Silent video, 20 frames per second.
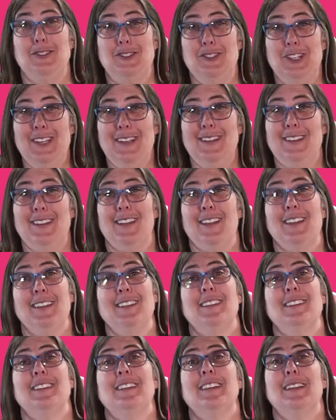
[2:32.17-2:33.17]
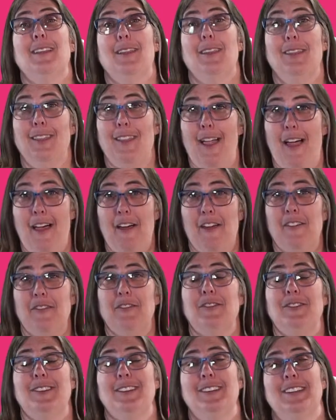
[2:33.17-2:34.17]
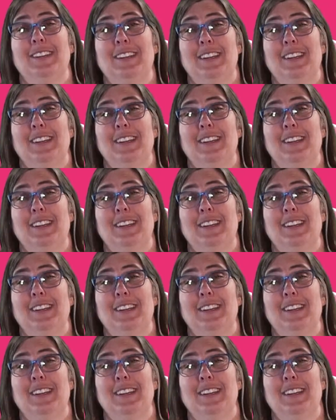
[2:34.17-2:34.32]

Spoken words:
Jesus loved.